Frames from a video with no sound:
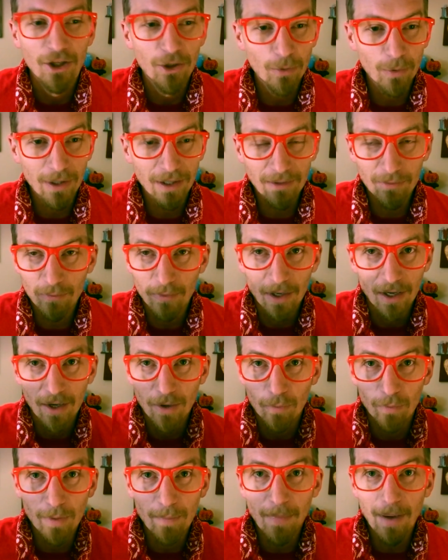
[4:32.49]
You can
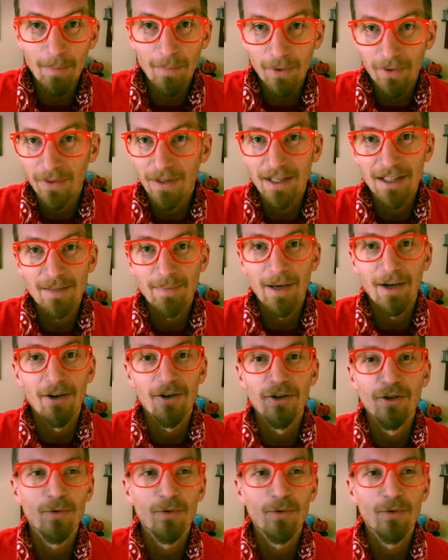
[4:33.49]
remember things better.